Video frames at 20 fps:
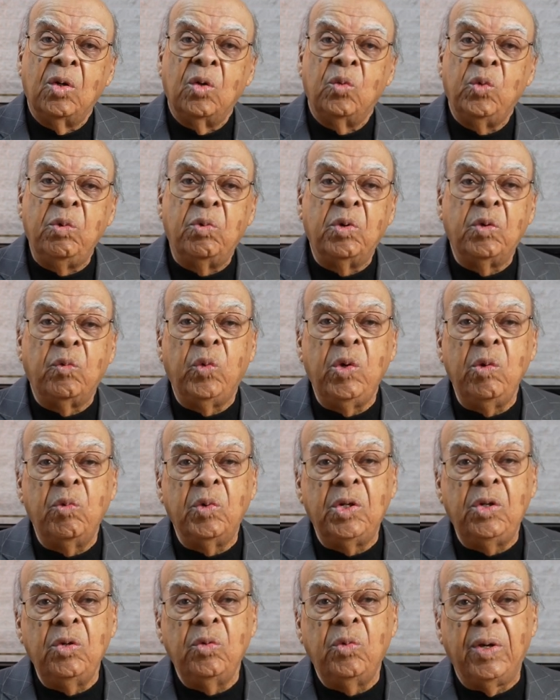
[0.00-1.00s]
we would, we
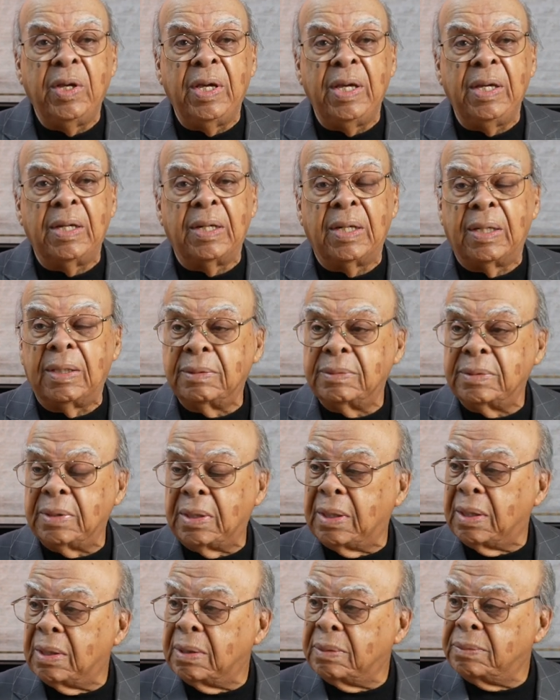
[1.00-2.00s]
would do a, uh,
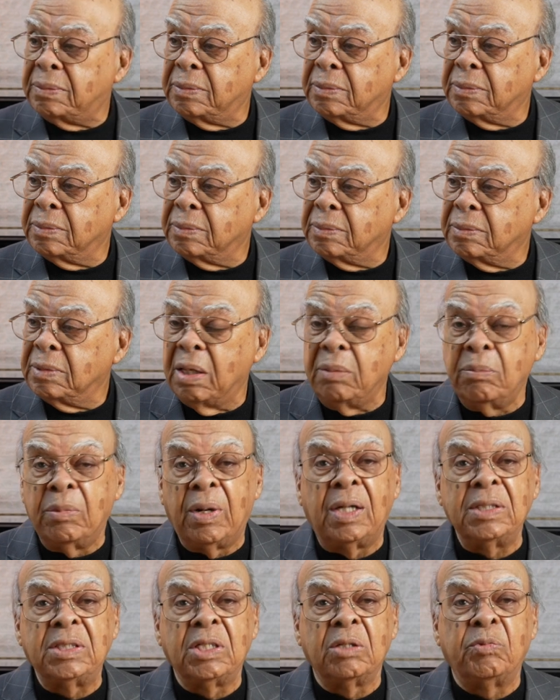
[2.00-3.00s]
uh, a
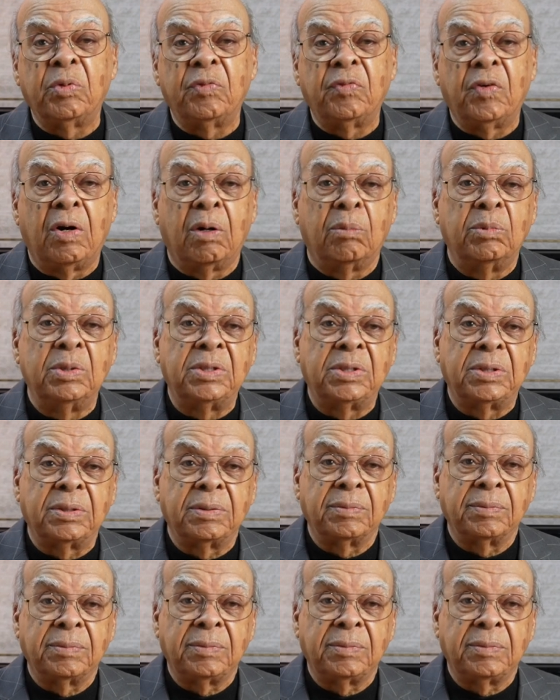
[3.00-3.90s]
marching performance